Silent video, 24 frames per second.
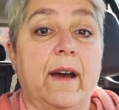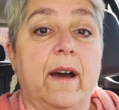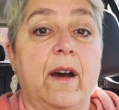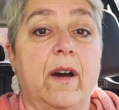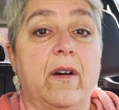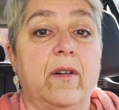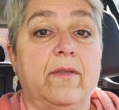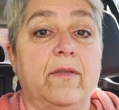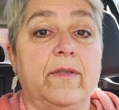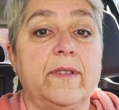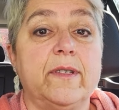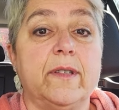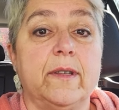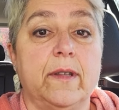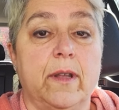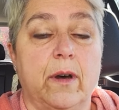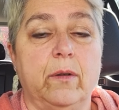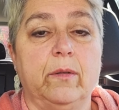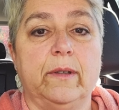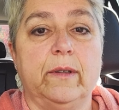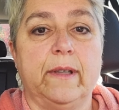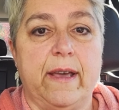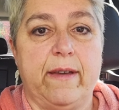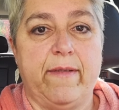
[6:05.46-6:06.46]
of
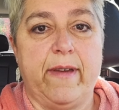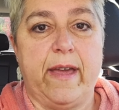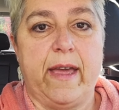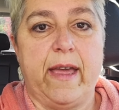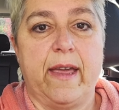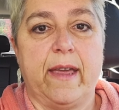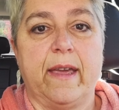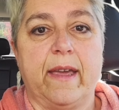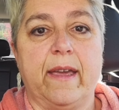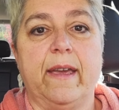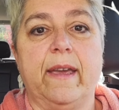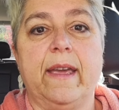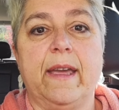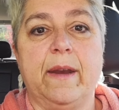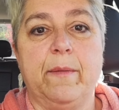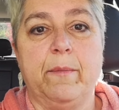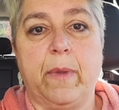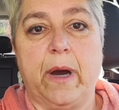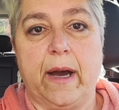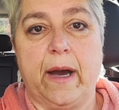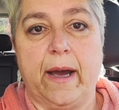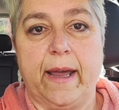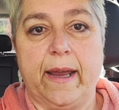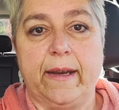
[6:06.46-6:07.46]
slow living in
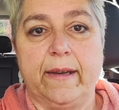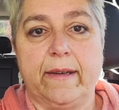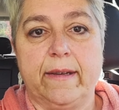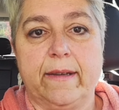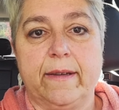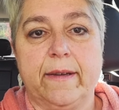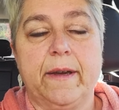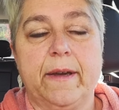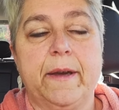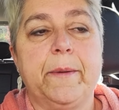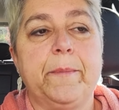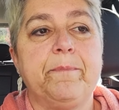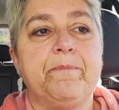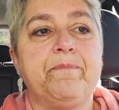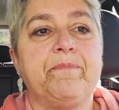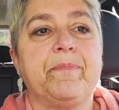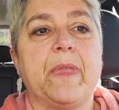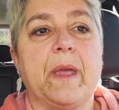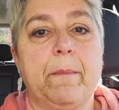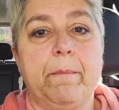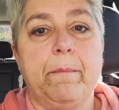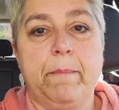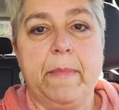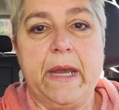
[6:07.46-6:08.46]
mind,
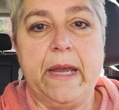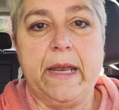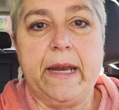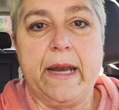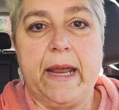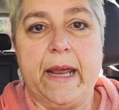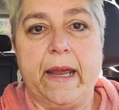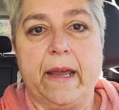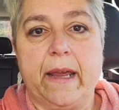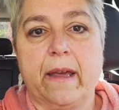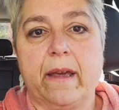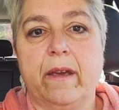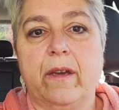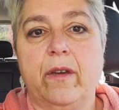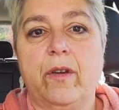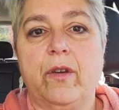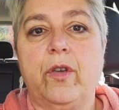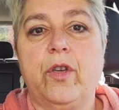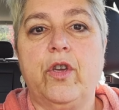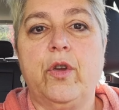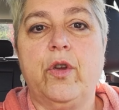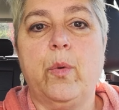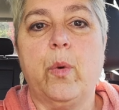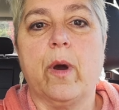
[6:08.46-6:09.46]
meaning
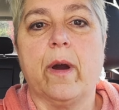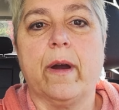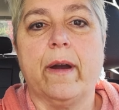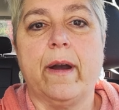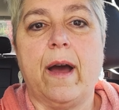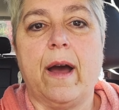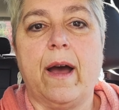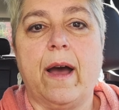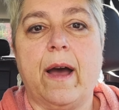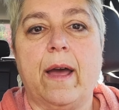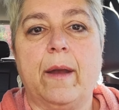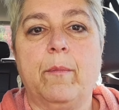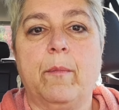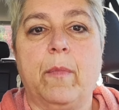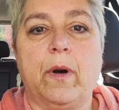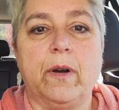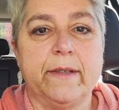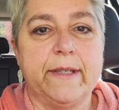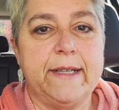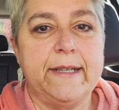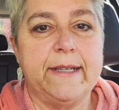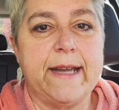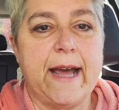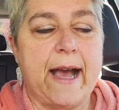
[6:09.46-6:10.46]
you are not
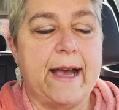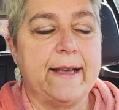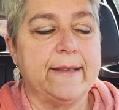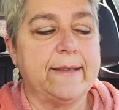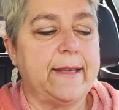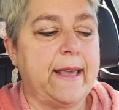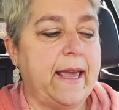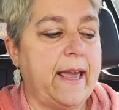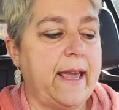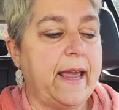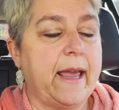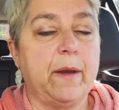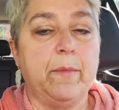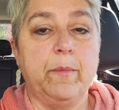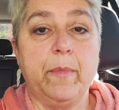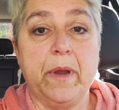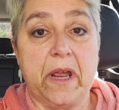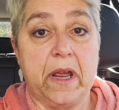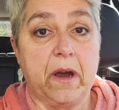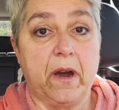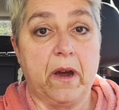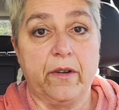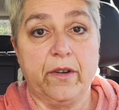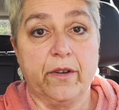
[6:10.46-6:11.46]
multitasking and
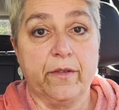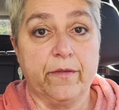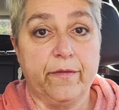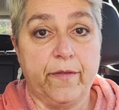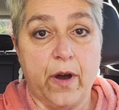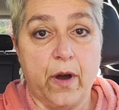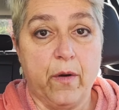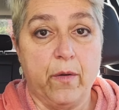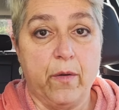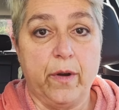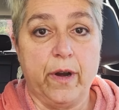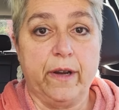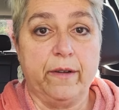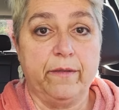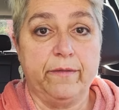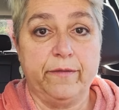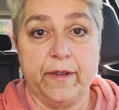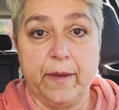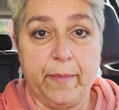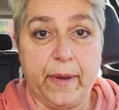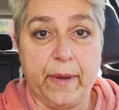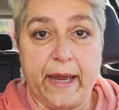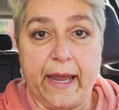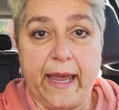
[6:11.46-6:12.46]
being on your phone and
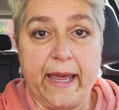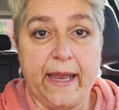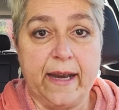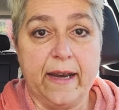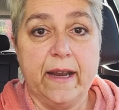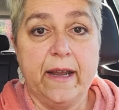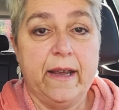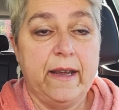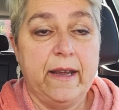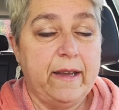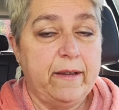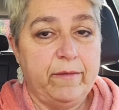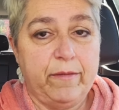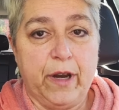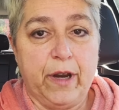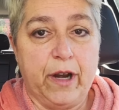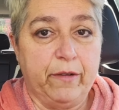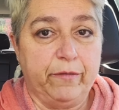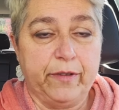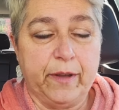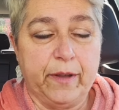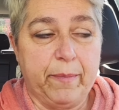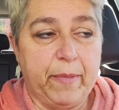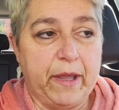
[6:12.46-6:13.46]
flipping it, you know,
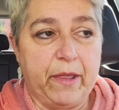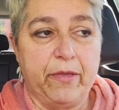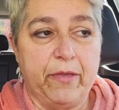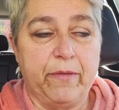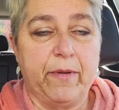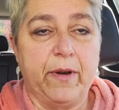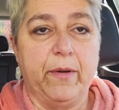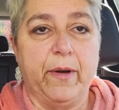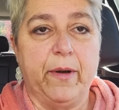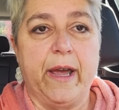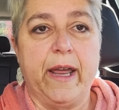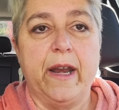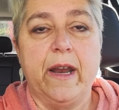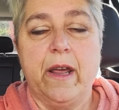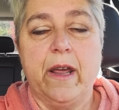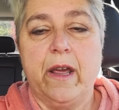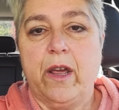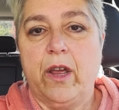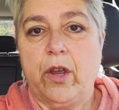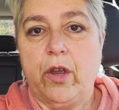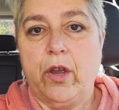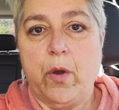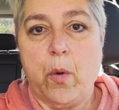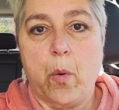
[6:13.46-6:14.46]
flipping through it.
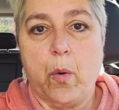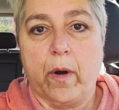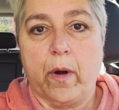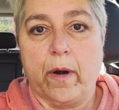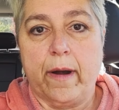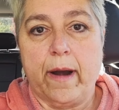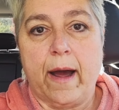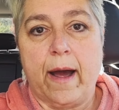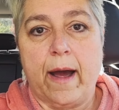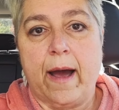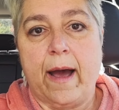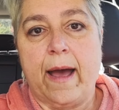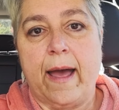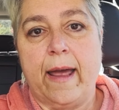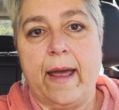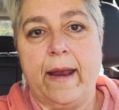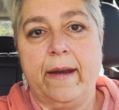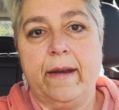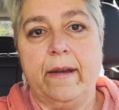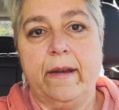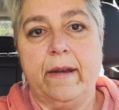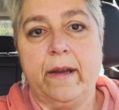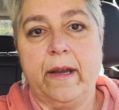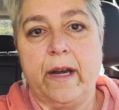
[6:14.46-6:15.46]
You are not,
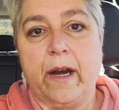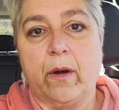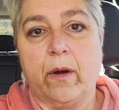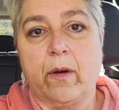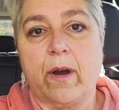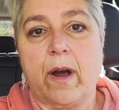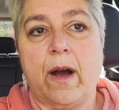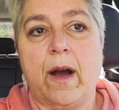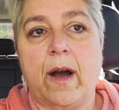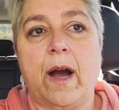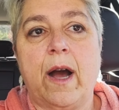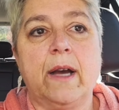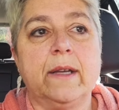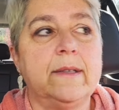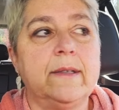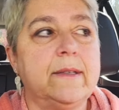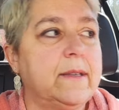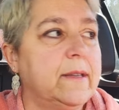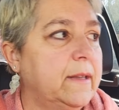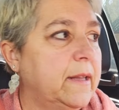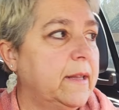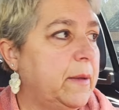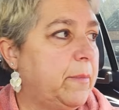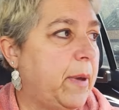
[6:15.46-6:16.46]
you know,
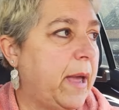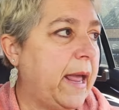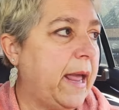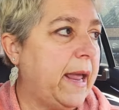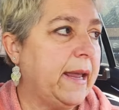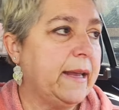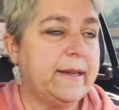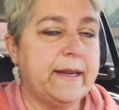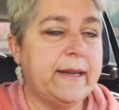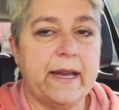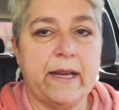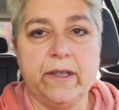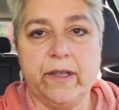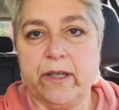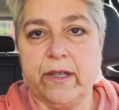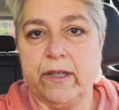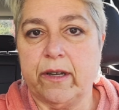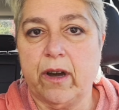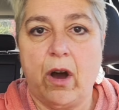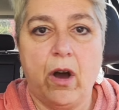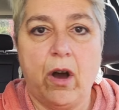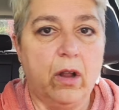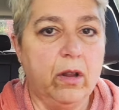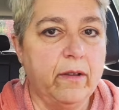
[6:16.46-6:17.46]
constantly paying attention
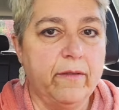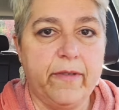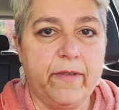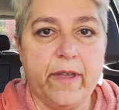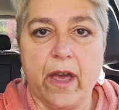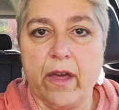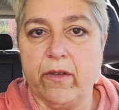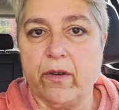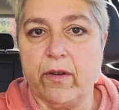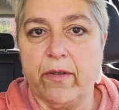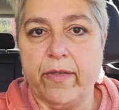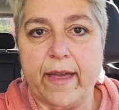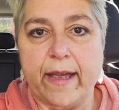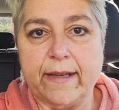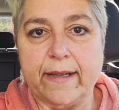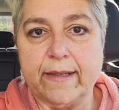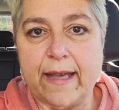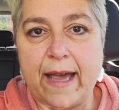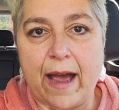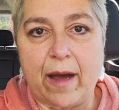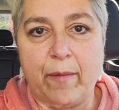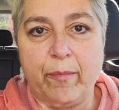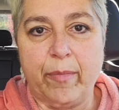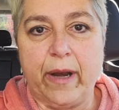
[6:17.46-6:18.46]
to all of the other things
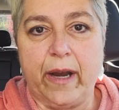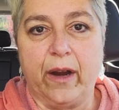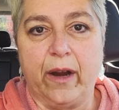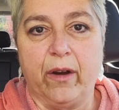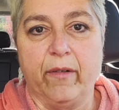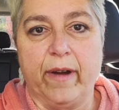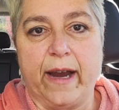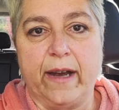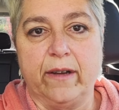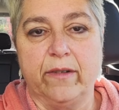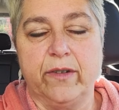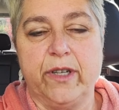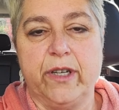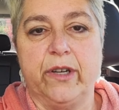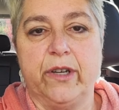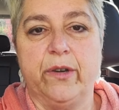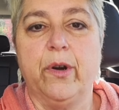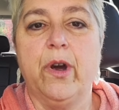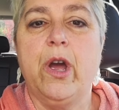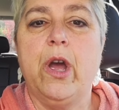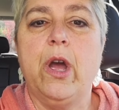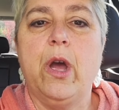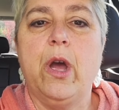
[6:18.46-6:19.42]
happening around you.